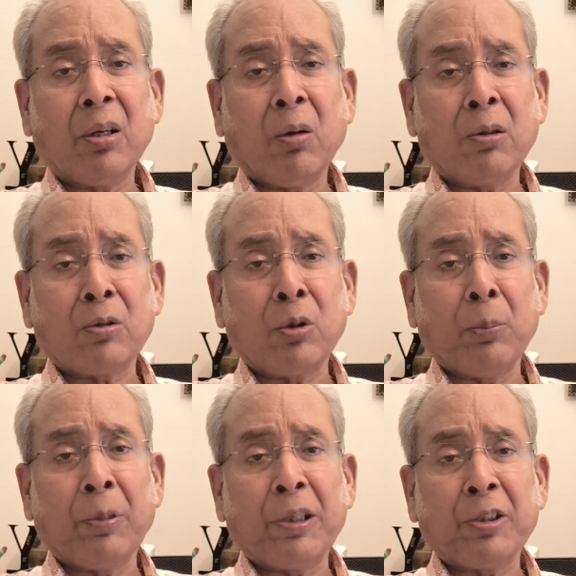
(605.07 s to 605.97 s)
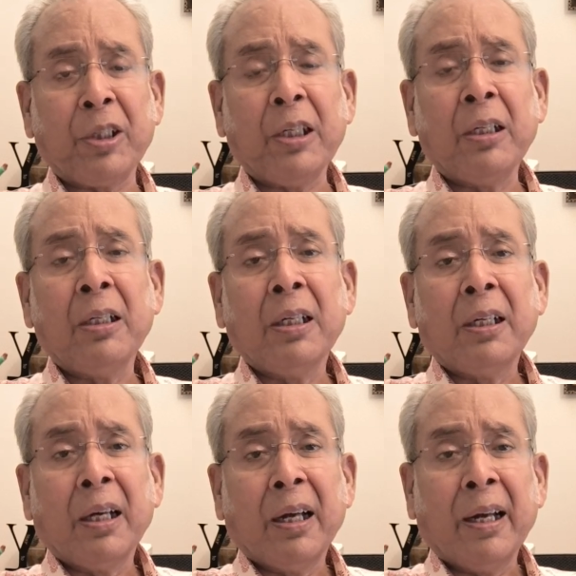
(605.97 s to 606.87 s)
are also approaching,
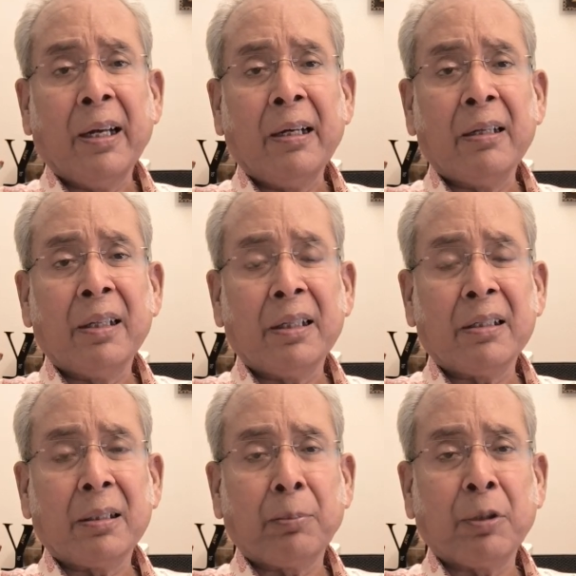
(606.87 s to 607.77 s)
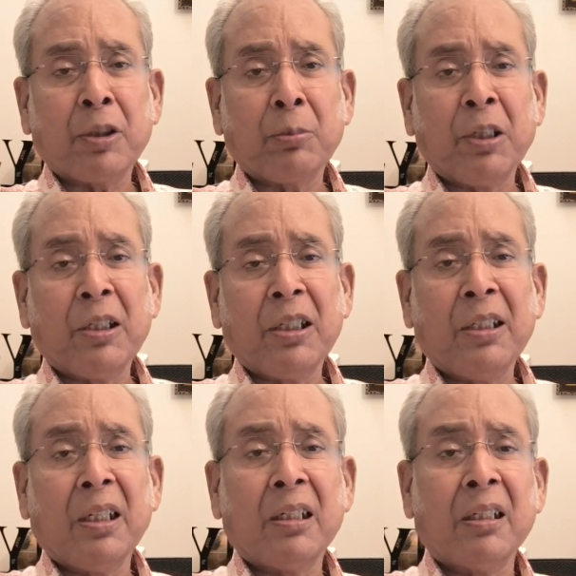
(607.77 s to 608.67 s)
and there is a
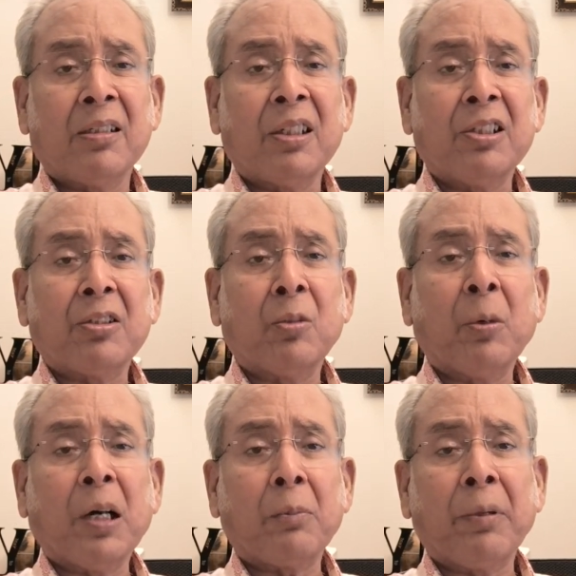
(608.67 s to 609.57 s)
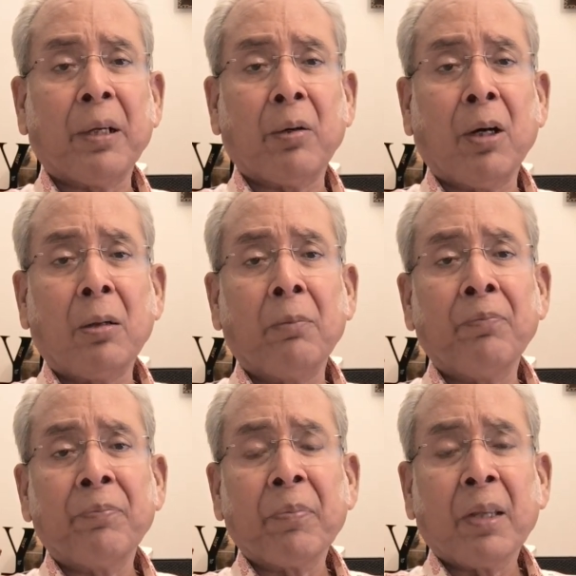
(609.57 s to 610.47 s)
possibility that Nitish Kumar may
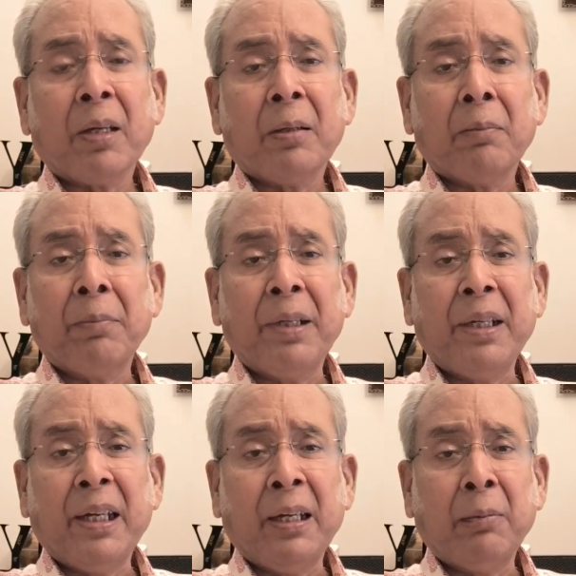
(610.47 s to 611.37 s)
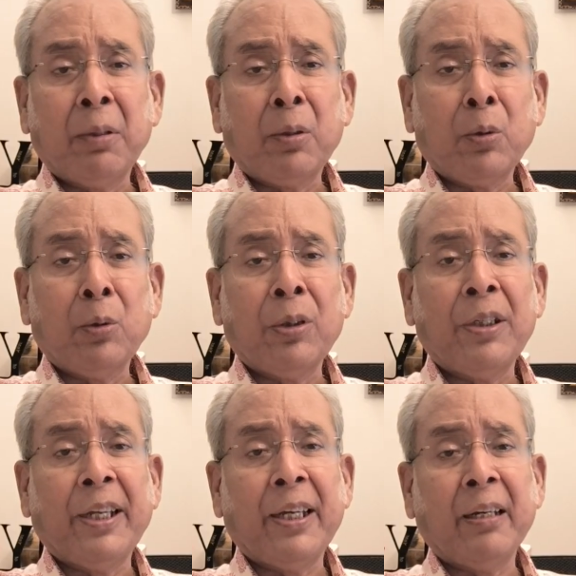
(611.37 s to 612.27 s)
not be able
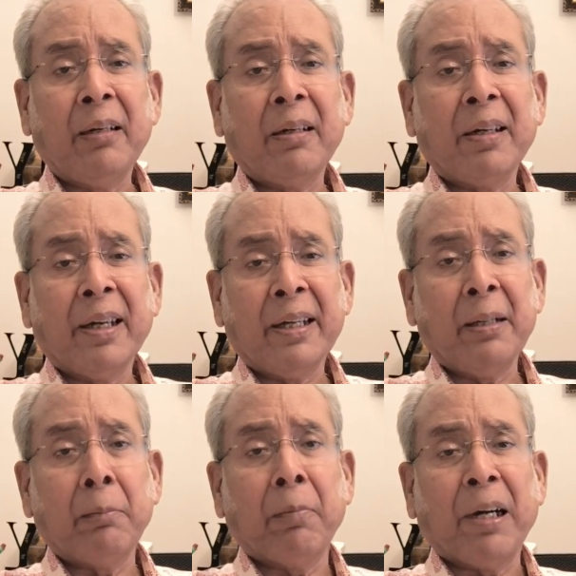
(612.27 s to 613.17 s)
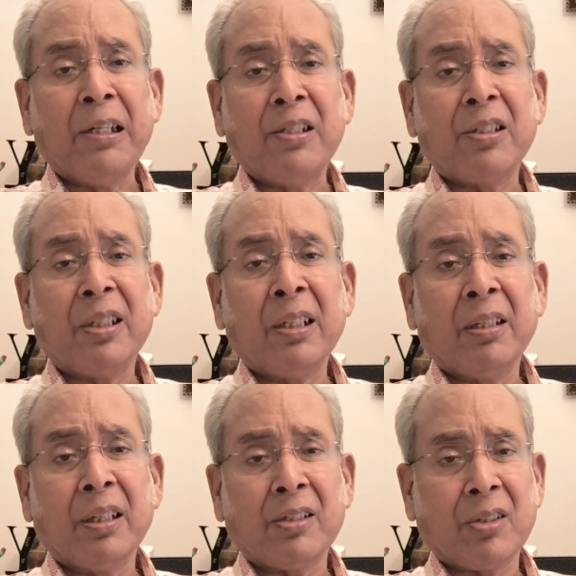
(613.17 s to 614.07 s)
to gain any miles
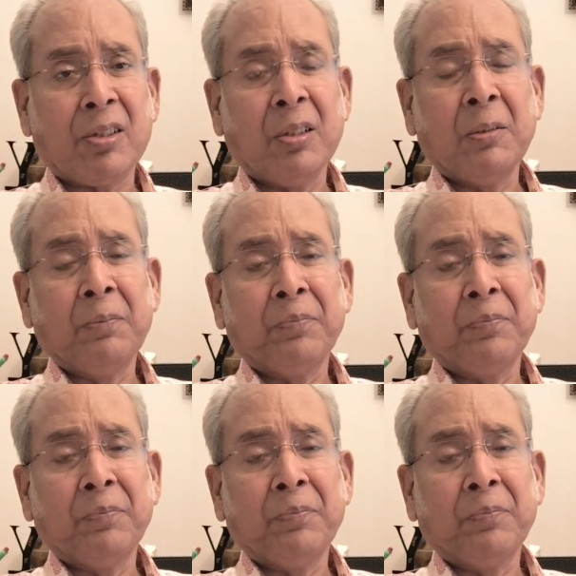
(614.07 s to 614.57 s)
in this